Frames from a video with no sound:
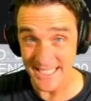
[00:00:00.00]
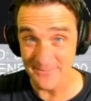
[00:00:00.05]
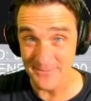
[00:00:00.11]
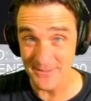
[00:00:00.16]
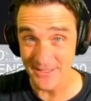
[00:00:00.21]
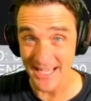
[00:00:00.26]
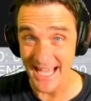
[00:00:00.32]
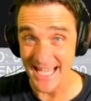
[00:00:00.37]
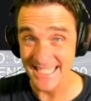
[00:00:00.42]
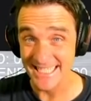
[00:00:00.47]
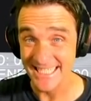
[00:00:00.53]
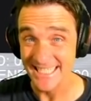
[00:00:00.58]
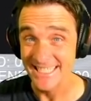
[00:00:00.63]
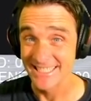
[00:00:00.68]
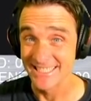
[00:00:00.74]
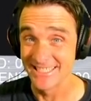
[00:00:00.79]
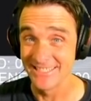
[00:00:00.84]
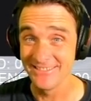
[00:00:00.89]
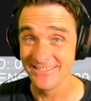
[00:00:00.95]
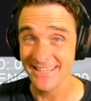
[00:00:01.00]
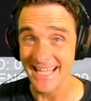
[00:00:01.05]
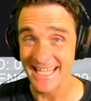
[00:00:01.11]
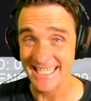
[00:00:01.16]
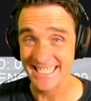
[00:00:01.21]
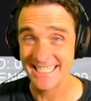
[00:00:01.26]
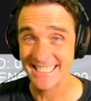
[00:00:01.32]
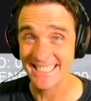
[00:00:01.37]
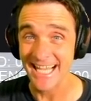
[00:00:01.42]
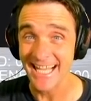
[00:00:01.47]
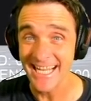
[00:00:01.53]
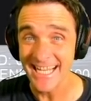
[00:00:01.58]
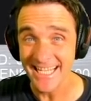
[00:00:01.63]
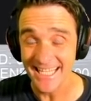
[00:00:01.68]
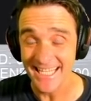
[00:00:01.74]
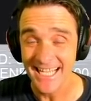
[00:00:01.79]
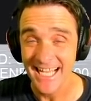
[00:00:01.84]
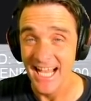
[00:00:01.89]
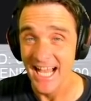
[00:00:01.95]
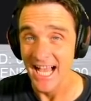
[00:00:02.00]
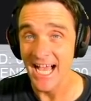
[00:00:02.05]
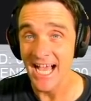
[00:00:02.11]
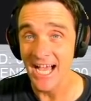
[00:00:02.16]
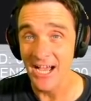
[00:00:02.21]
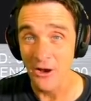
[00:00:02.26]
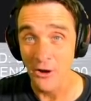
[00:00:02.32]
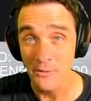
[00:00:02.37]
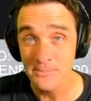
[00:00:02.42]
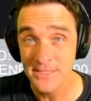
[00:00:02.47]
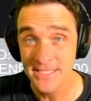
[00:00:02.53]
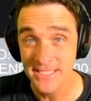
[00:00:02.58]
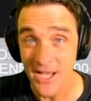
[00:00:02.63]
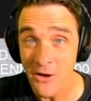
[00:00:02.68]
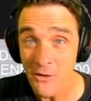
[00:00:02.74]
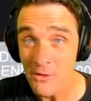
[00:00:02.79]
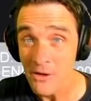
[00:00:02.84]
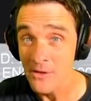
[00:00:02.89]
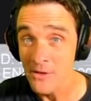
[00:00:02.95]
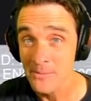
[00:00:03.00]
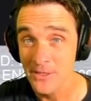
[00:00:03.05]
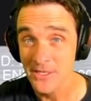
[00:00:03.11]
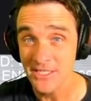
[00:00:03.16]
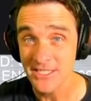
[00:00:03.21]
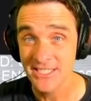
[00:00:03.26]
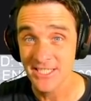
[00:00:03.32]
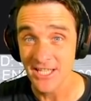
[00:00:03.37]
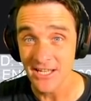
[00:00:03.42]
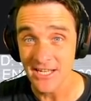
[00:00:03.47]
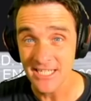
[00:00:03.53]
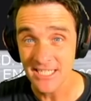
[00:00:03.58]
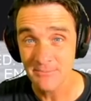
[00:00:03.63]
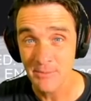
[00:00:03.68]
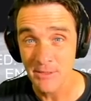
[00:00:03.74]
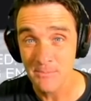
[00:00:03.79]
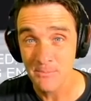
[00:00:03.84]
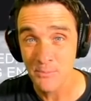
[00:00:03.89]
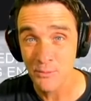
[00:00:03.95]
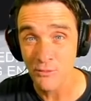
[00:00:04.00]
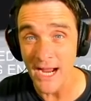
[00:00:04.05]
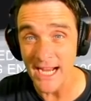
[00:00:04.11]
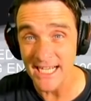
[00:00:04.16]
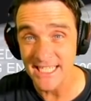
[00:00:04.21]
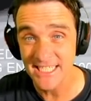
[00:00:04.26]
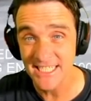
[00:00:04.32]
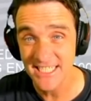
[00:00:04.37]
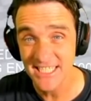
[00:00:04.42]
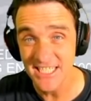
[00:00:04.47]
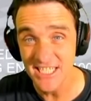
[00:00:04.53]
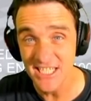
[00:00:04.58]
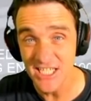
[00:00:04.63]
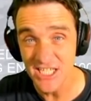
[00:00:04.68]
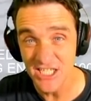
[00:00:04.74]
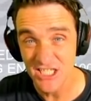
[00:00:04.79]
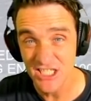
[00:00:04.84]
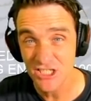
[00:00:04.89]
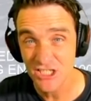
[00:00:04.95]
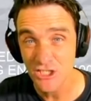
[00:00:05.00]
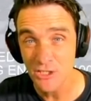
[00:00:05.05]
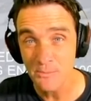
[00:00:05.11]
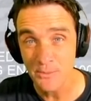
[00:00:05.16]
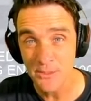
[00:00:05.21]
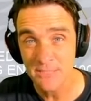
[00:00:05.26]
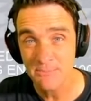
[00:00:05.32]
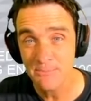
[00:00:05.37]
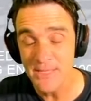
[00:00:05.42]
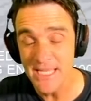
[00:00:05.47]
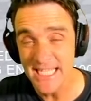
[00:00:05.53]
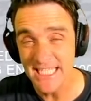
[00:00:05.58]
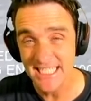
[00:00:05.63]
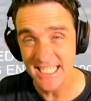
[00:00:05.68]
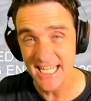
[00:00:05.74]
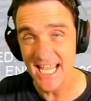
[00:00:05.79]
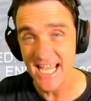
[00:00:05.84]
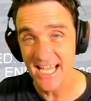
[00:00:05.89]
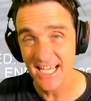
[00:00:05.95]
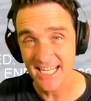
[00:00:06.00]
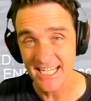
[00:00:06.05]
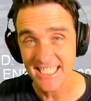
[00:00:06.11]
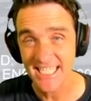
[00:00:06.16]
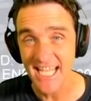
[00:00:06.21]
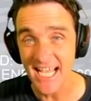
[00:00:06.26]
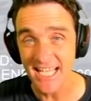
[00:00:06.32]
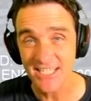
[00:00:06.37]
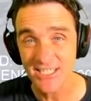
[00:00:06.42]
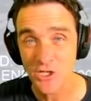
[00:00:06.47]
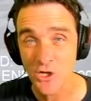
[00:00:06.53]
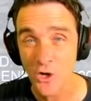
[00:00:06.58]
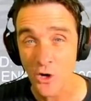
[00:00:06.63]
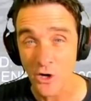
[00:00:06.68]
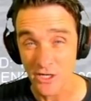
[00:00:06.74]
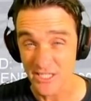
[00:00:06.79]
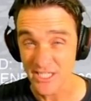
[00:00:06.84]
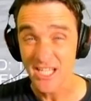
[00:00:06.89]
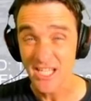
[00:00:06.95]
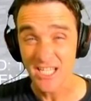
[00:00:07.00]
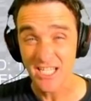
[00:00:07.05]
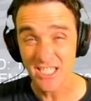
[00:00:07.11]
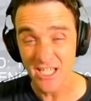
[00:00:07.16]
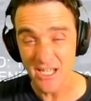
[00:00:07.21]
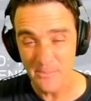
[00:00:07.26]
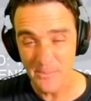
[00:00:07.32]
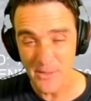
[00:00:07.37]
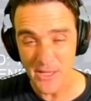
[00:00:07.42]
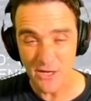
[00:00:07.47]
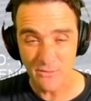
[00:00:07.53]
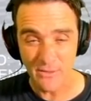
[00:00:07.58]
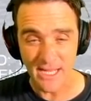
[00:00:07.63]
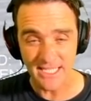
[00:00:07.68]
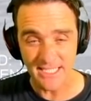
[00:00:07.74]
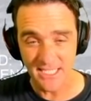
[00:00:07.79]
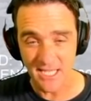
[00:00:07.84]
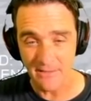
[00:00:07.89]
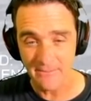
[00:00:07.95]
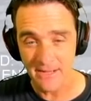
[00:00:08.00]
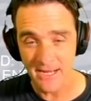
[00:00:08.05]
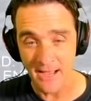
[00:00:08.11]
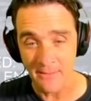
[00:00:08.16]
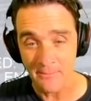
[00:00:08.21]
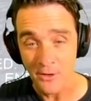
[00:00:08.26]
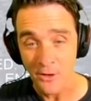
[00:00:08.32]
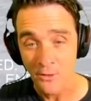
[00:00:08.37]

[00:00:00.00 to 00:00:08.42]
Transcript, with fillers: you guys, do you like Sonic? I hope so, because Sonic's been practicing his super speed today on a test course. He's got a big race coming up.